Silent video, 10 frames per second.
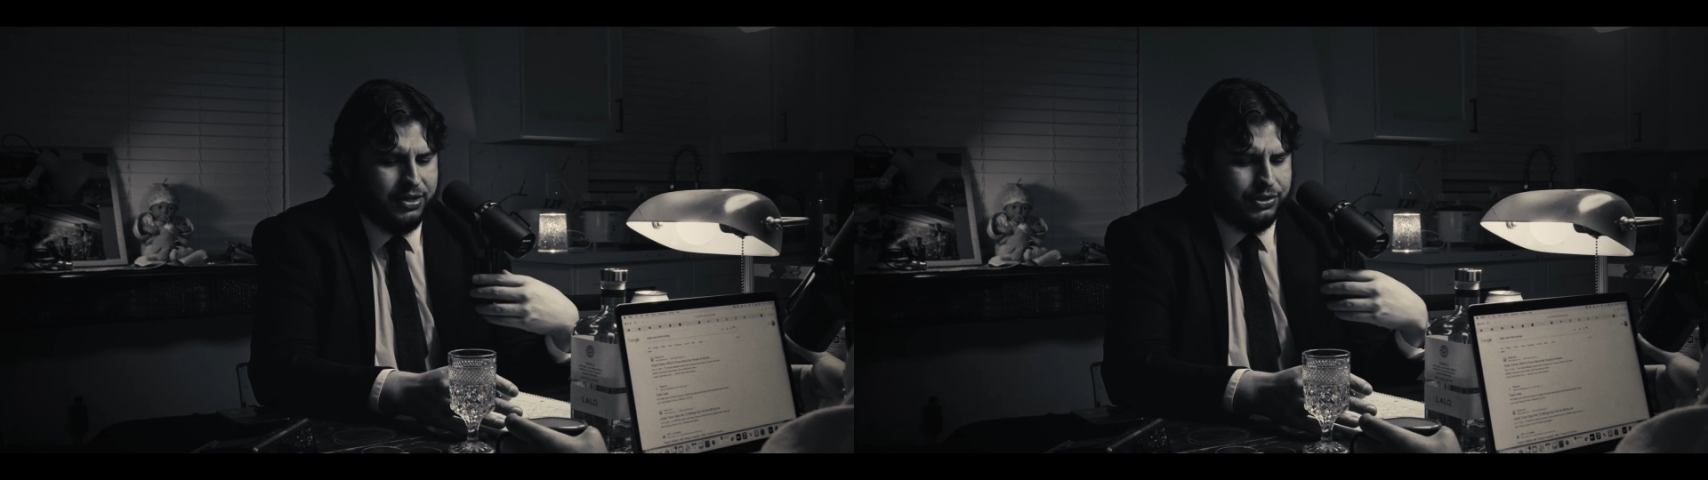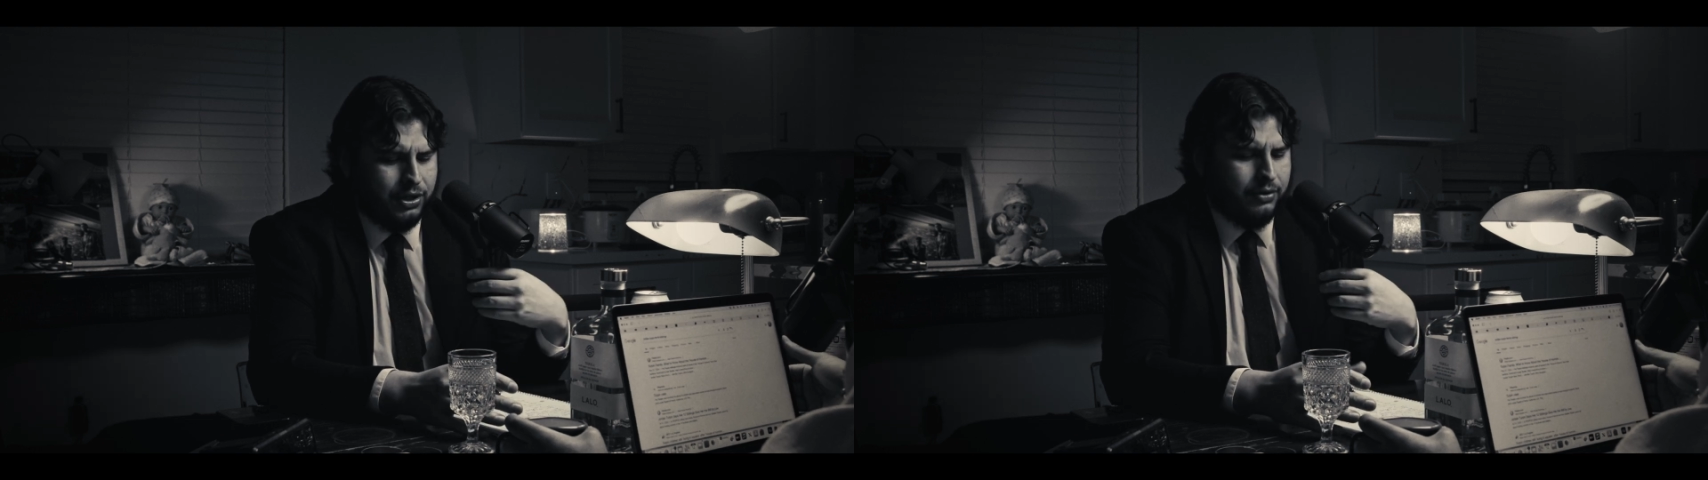
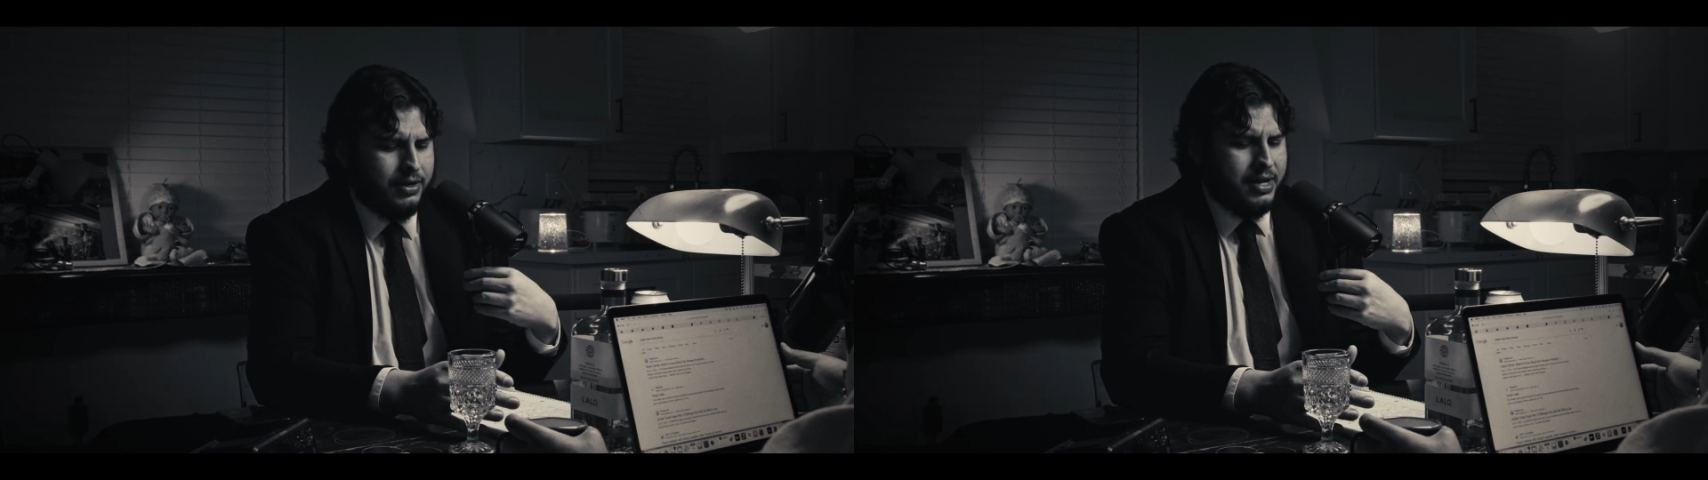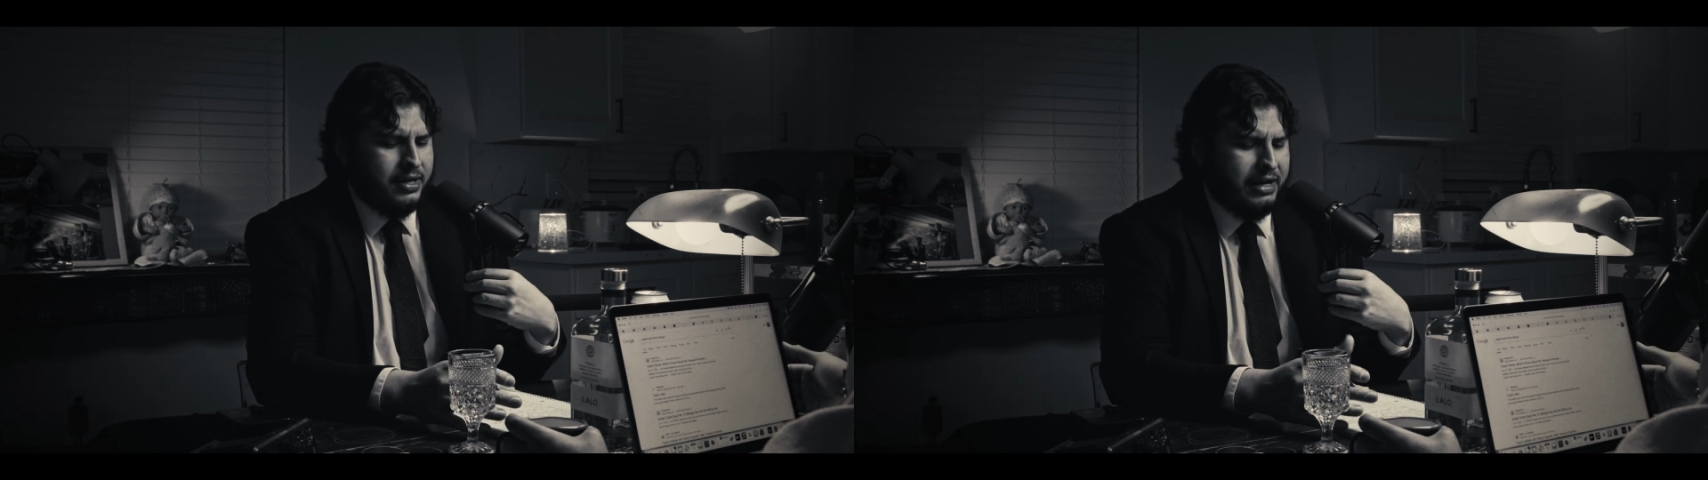So
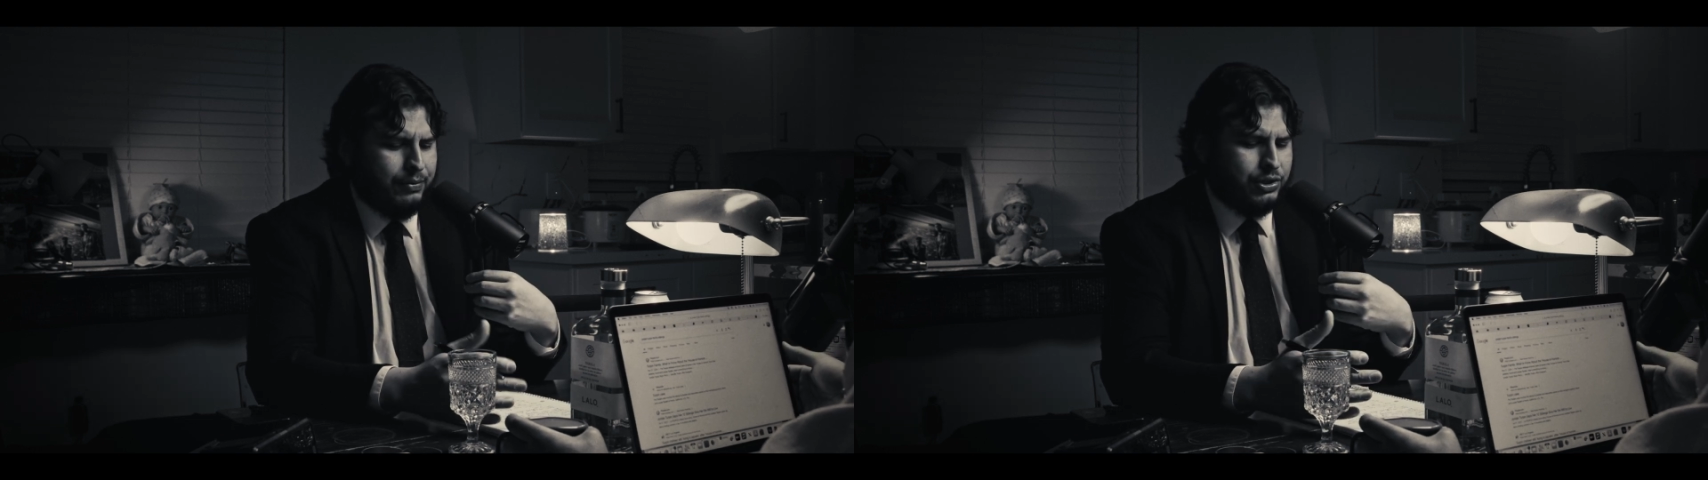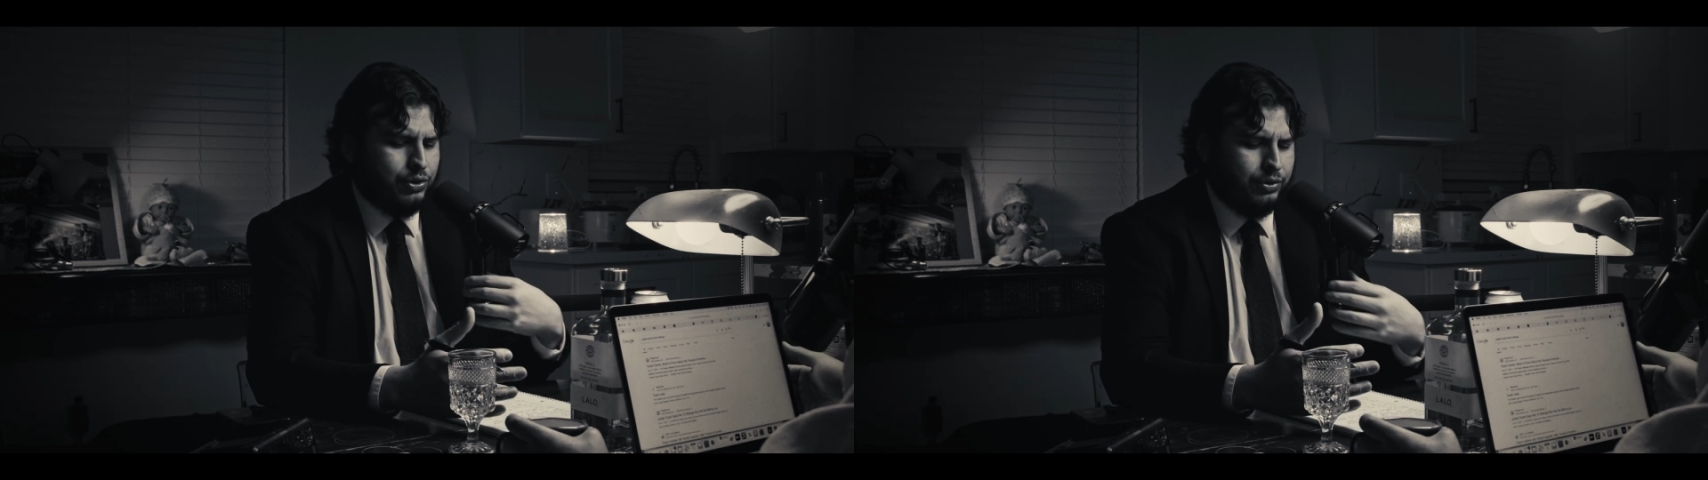they
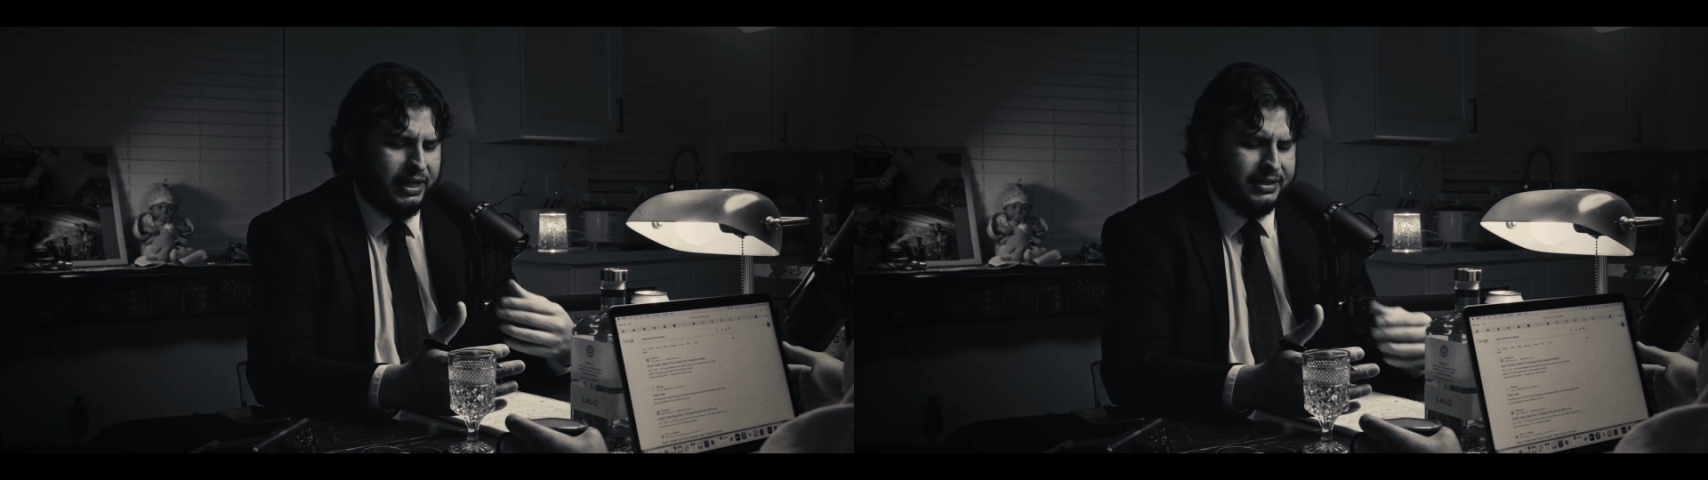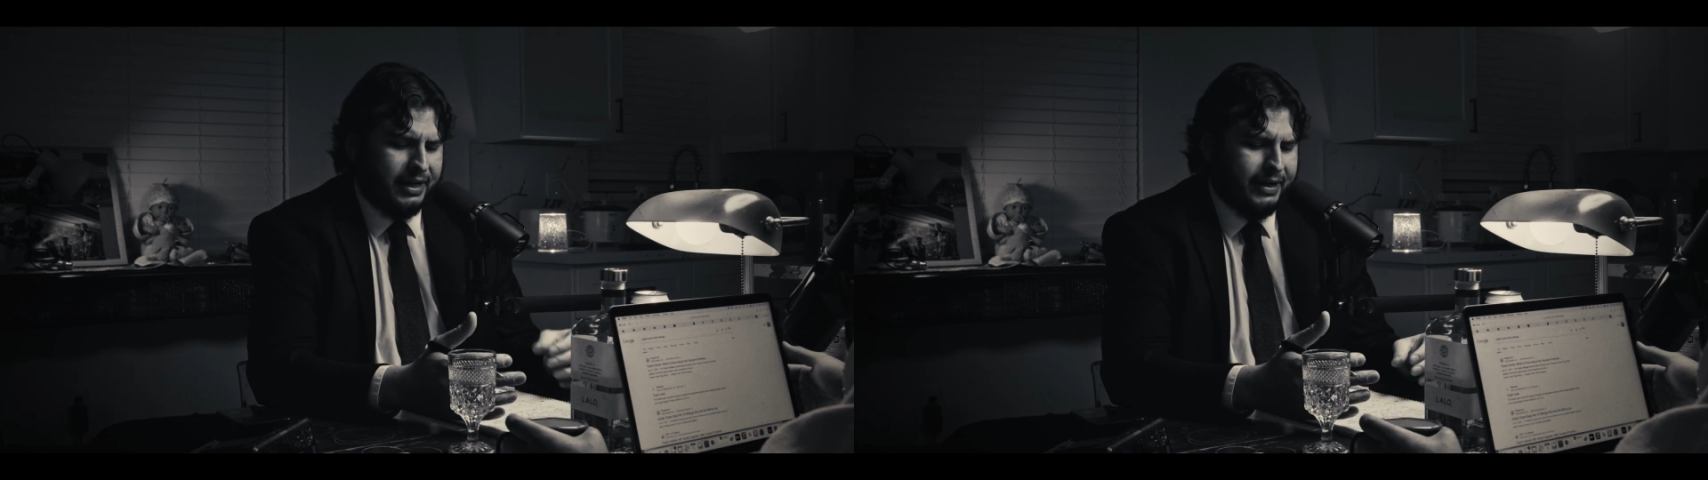would do
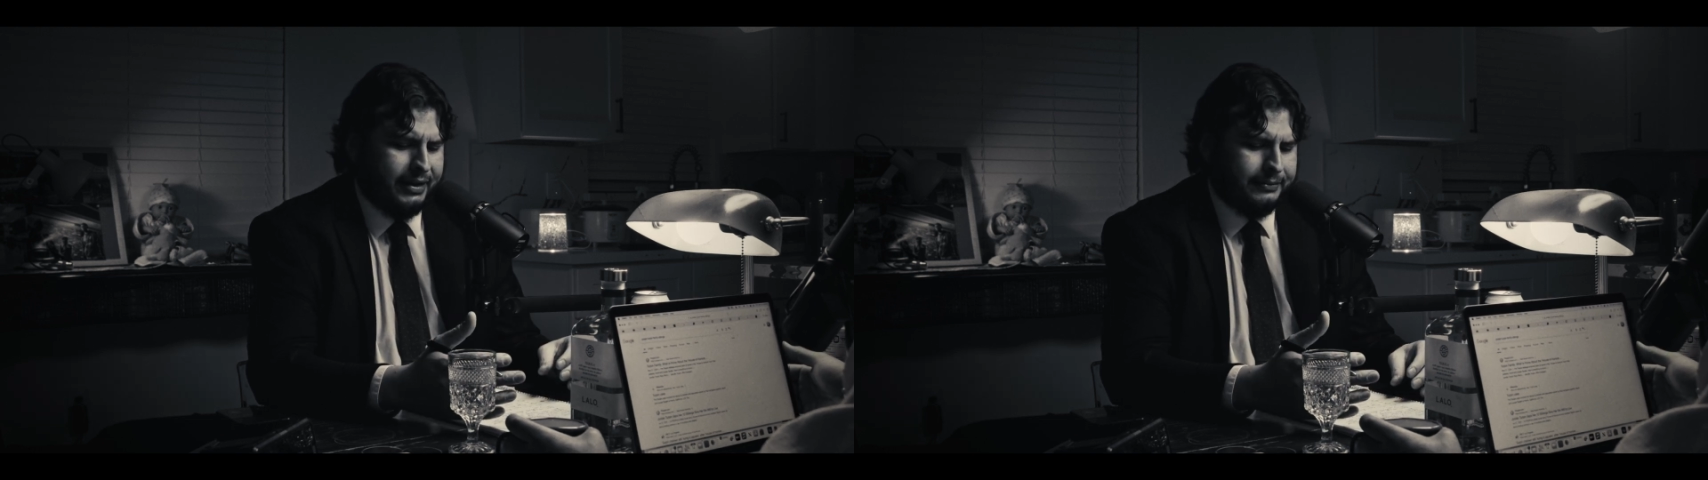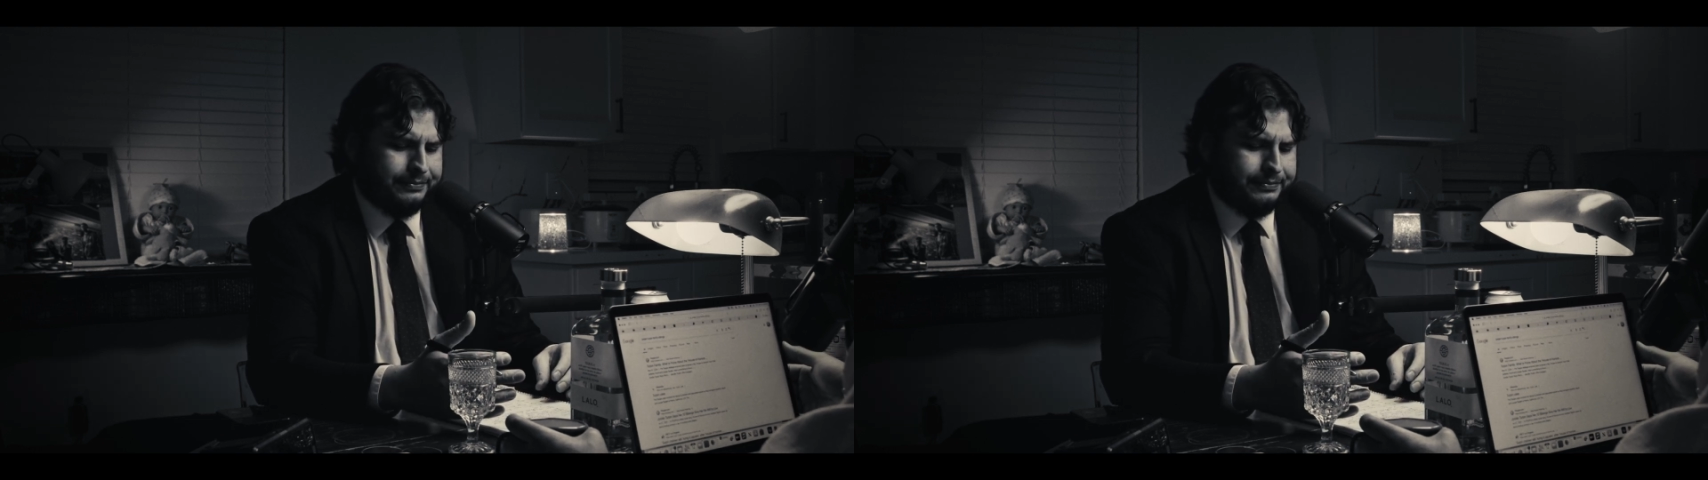things like